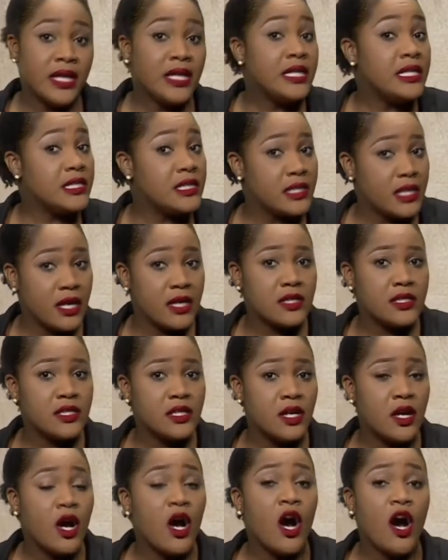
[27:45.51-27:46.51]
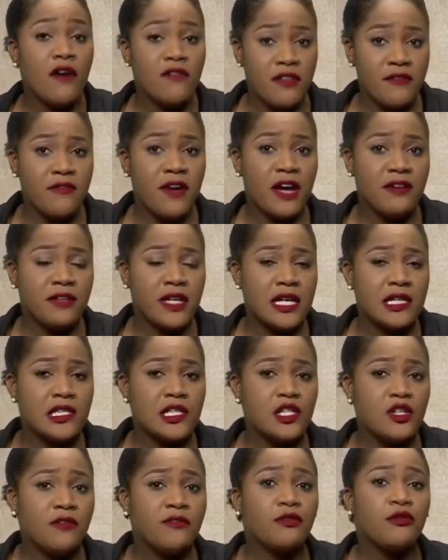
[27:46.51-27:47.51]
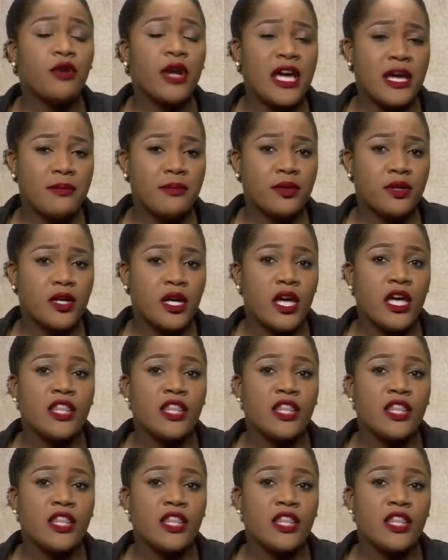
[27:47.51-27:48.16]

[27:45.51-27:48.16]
He says, of the 5 cases of rape,